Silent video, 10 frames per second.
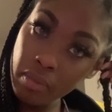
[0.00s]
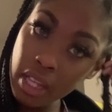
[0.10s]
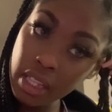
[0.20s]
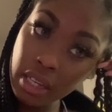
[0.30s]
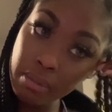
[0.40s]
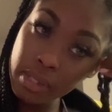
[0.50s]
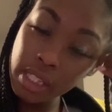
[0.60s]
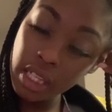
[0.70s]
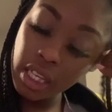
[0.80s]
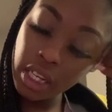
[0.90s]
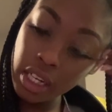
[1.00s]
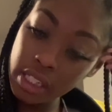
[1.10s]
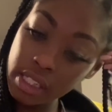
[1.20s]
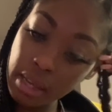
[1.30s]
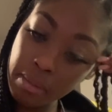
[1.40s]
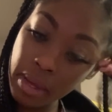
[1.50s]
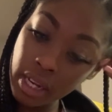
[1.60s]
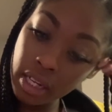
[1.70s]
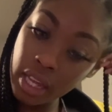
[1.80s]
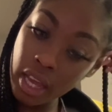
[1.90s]
I think I'm gonna sit here and take my
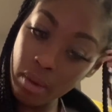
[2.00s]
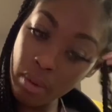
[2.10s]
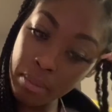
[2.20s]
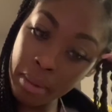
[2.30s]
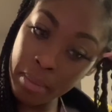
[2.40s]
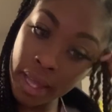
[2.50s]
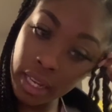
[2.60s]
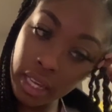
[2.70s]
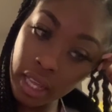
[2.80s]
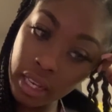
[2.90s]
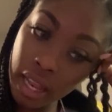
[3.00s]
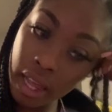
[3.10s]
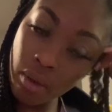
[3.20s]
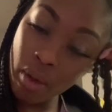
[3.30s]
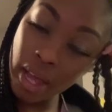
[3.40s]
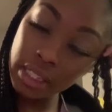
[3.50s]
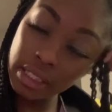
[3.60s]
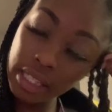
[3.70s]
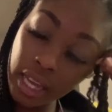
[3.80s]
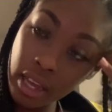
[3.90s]
hair down while my body kind of like winds
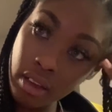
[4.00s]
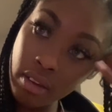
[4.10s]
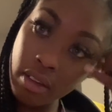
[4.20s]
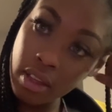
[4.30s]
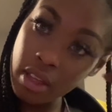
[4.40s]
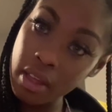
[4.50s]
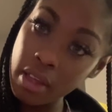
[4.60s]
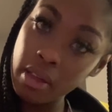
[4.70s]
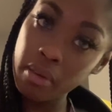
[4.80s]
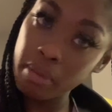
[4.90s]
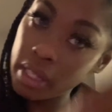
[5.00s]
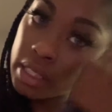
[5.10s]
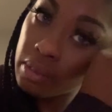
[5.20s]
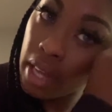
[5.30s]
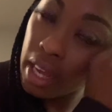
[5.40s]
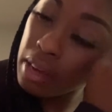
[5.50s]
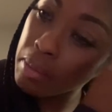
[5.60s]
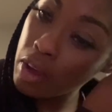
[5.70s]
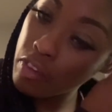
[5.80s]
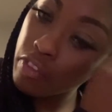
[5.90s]
down. Because when I come
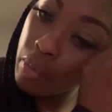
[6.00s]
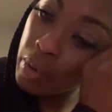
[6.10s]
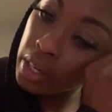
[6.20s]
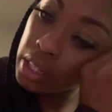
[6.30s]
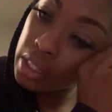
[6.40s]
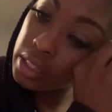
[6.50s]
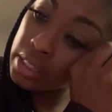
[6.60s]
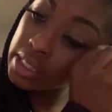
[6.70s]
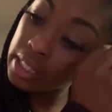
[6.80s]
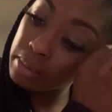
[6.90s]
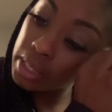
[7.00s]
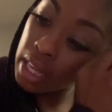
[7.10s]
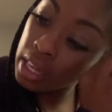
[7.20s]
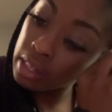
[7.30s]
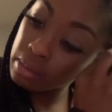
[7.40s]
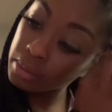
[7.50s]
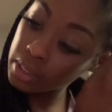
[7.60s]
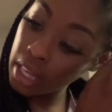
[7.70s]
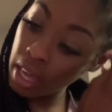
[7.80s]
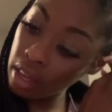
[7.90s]
home from work, sometimes,
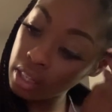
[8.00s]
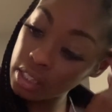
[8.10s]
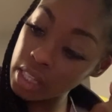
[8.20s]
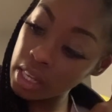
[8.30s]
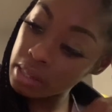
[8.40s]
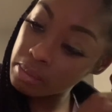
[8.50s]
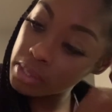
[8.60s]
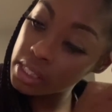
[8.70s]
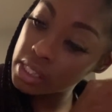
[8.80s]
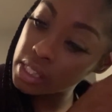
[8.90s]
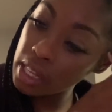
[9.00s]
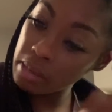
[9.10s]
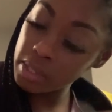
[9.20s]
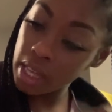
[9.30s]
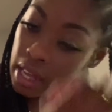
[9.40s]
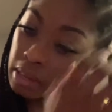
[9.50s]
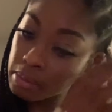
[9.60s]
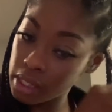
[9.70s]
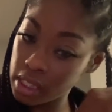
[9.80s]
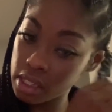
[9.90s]
not all the times, sometimes
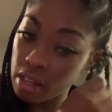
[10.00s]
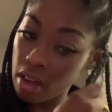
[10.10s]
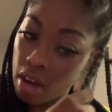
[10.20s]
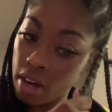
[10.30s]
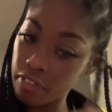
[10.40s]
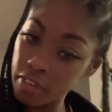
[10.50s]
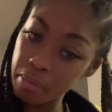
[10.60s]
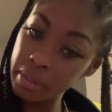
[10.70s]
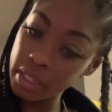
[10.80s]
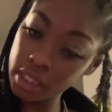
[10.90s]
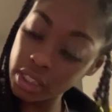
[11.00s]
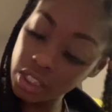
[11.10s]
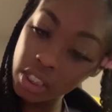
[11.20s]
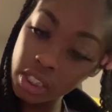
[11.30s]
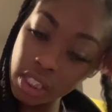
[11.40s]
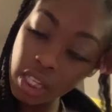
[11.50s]
it's hard for me to just